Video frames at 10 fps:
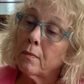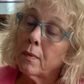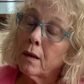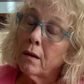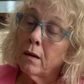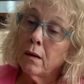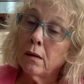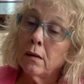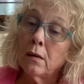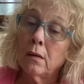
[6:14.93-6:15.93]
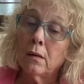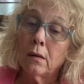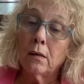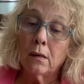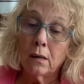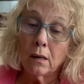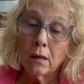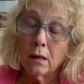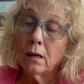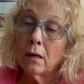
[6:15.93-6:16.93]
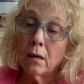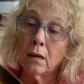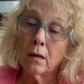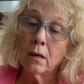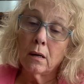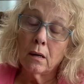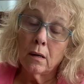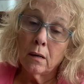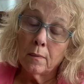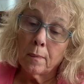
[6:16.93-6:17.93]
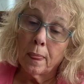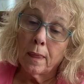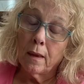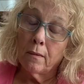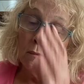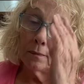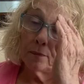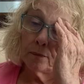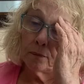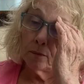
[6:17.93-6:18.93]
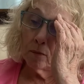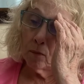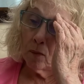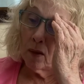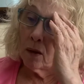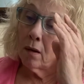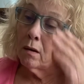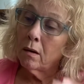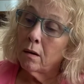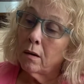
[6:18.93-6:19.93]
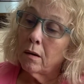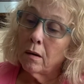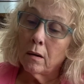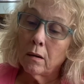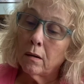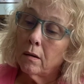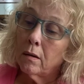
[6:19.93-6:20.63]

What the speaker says: Nobody speaks.